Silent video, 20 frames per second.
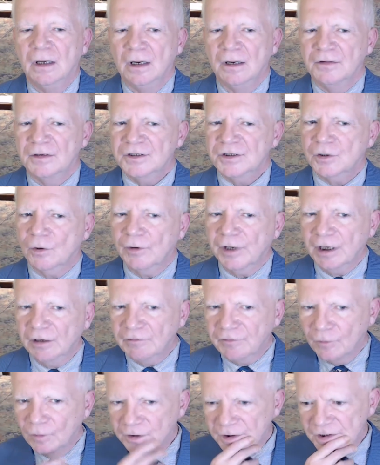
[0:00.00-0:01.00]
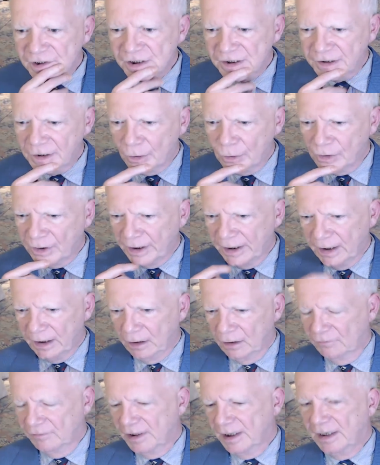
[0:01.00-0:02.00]
The story unfolded slowly.
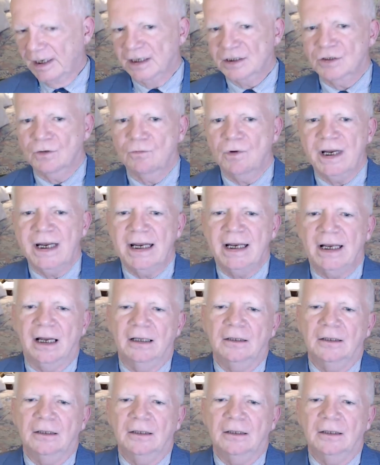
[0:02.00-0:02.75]
Over the next week,